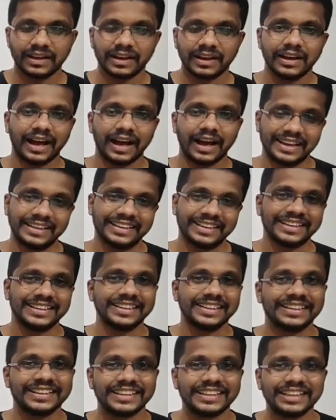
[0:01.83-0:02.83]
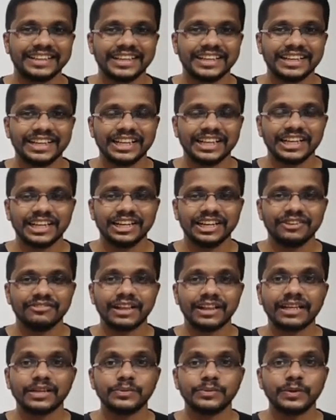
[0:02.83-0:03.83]
Hi,
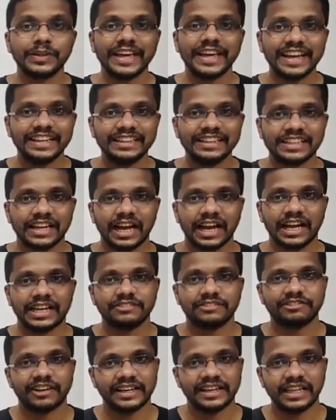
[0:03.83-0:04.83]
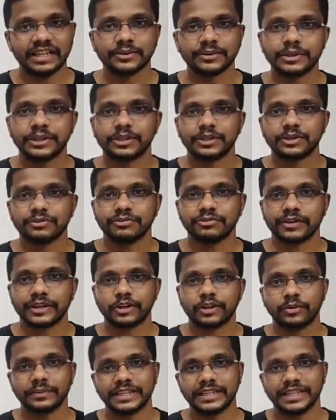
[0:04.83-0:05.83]
welcome to the 8th and final unit of
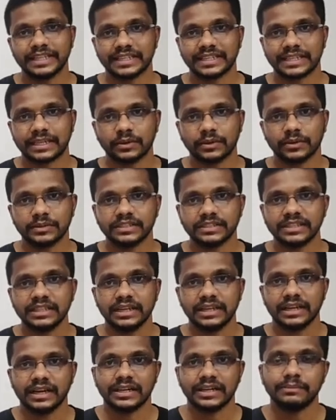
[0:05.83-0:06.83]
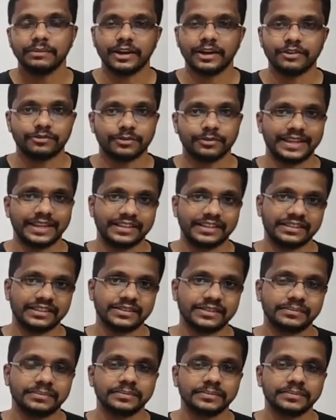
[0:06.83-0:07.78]
Recombinant DNA Technology and Bioinformatics.